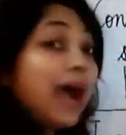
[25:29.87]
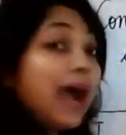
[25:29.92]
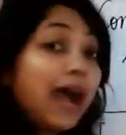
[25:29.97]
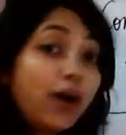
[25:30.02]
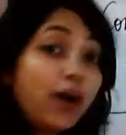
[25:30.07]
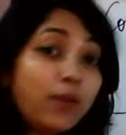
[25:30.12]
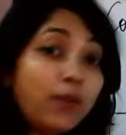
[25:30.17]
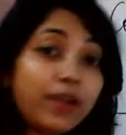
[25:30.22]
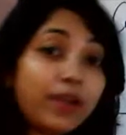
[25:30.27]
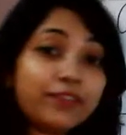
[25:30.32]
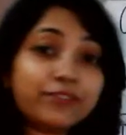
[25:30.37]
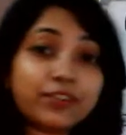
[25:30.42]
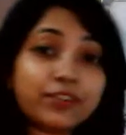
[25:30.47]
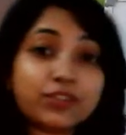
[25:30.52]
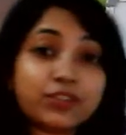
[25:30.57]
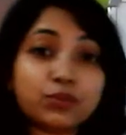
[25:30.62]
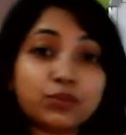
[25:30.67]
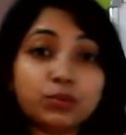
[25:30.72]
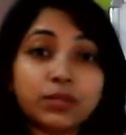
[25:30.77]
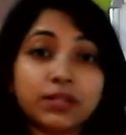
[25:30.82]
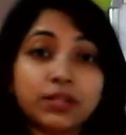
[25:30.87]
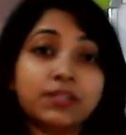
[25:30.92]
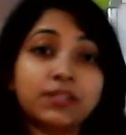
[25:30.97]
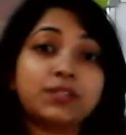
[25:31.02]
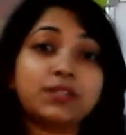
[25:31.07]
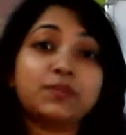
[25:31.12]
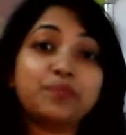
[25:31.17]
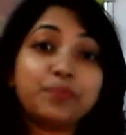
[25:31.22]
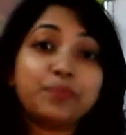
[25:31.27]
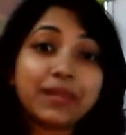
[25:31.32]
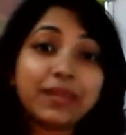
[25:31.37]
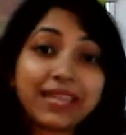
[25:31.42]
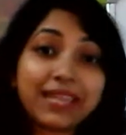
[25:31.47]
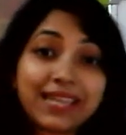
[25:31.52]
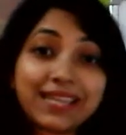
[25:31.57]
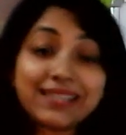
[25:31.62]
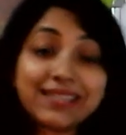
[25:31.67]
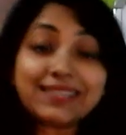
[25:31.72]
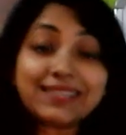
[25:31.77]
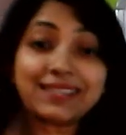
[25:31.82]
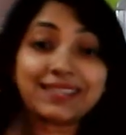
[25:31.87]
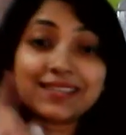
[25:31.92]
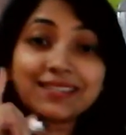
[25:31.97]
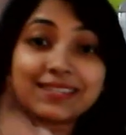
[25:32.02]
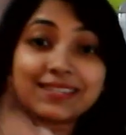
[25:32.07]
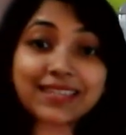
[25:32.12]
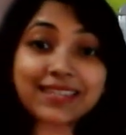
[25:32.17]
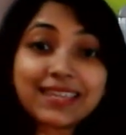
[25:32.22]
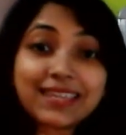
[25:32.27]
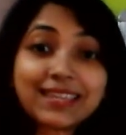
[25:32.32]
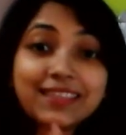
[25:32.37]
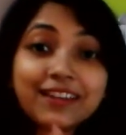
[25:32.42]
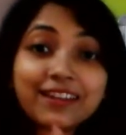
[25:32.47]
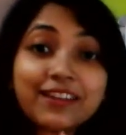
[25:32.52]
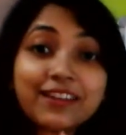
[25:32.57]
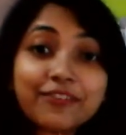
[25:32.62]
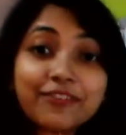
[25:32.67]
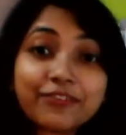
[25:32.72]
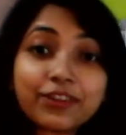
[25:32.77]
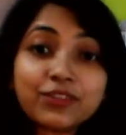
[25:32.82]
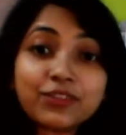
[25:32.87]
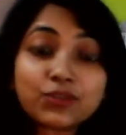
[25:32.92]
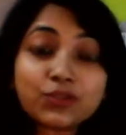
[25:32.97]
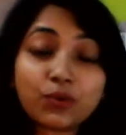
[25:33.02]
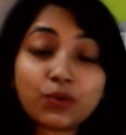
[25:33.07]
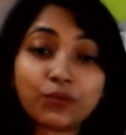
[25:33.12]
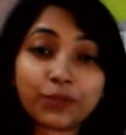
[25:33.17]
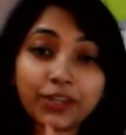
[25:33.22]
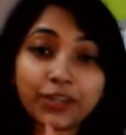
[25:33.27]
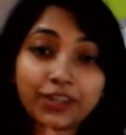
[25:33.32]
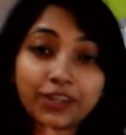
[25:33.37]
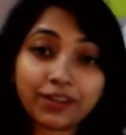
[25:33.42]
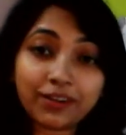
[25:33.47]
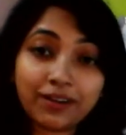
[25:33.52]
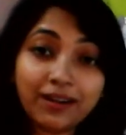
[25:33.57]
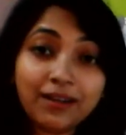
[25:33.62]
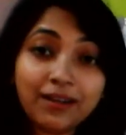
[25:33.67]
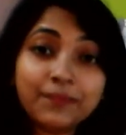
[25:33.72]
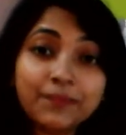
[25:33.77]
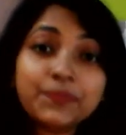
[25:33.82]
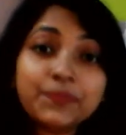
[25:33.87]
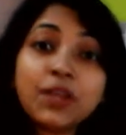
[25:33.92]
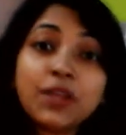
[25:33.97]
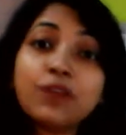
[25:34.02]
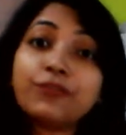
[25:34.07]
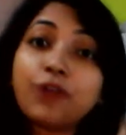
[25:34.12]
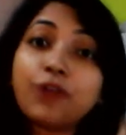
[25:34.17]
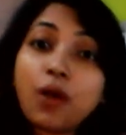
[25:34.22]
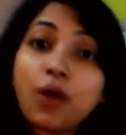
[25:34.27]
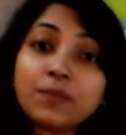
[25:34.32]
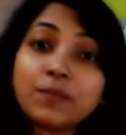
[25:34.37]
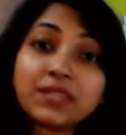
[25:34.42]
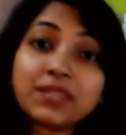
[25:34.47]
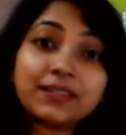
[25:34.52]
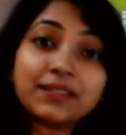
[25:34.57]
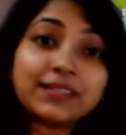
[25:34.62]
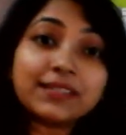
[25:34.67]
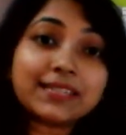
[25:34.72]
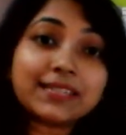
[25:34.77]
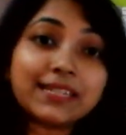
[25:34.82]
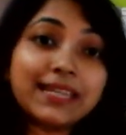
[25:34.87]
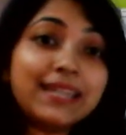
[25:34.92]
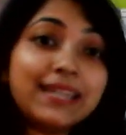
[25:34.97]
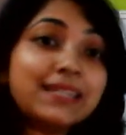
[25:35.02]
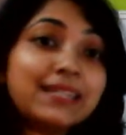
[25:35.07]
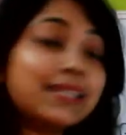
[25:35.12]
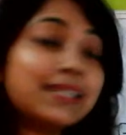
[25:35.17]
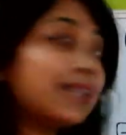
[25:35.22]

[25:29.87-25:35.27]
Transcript: However, students, please see the difference over here from single slit,